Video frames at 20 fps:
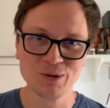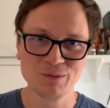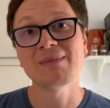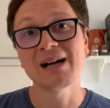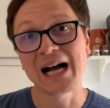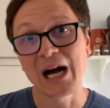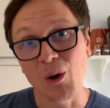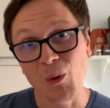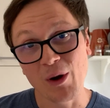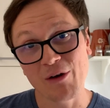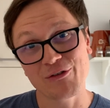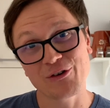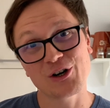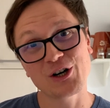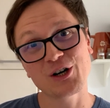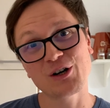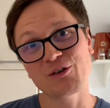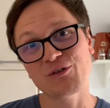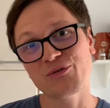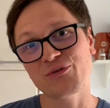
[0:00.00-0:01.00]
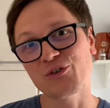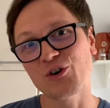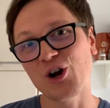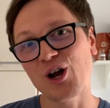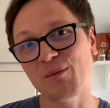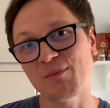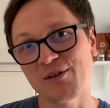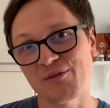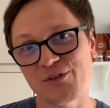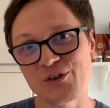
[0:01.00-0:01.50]
However,
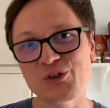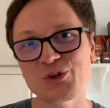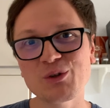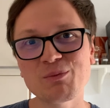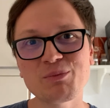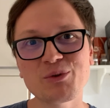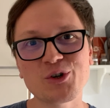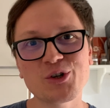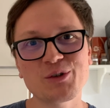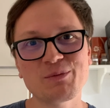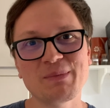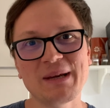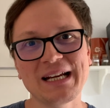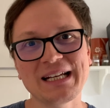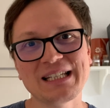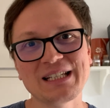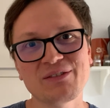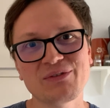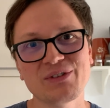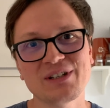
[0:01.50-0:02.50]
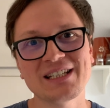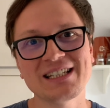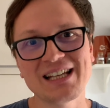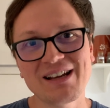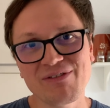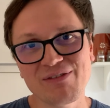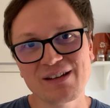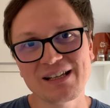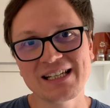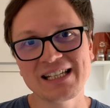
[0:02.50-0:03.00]
from a visual perspective, it
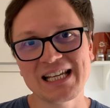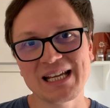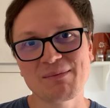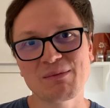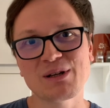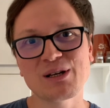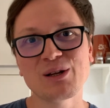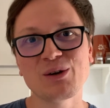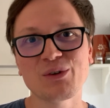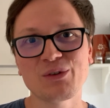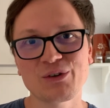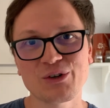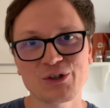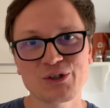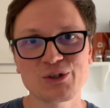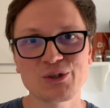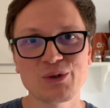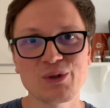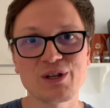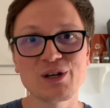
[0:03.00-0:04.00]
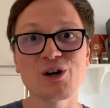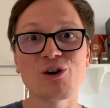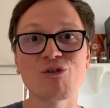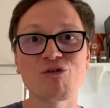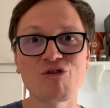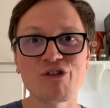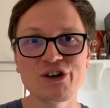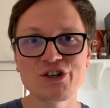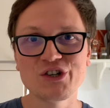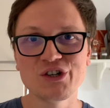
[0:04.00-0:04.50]
definitely came closer to the
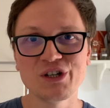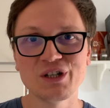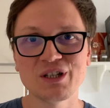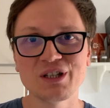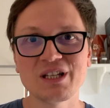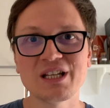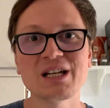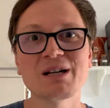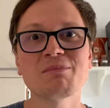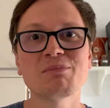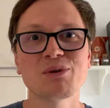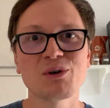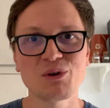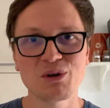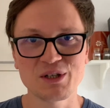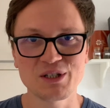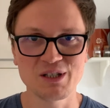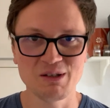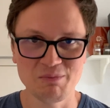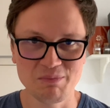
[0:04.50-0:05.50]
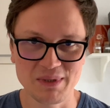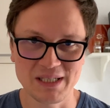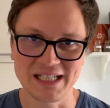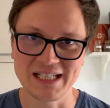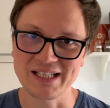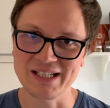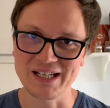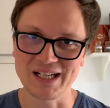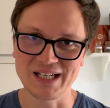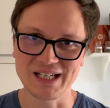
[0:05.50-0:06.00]
original Neapolitan
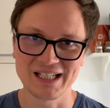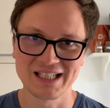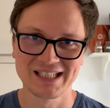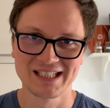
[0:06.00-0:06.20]
pizza.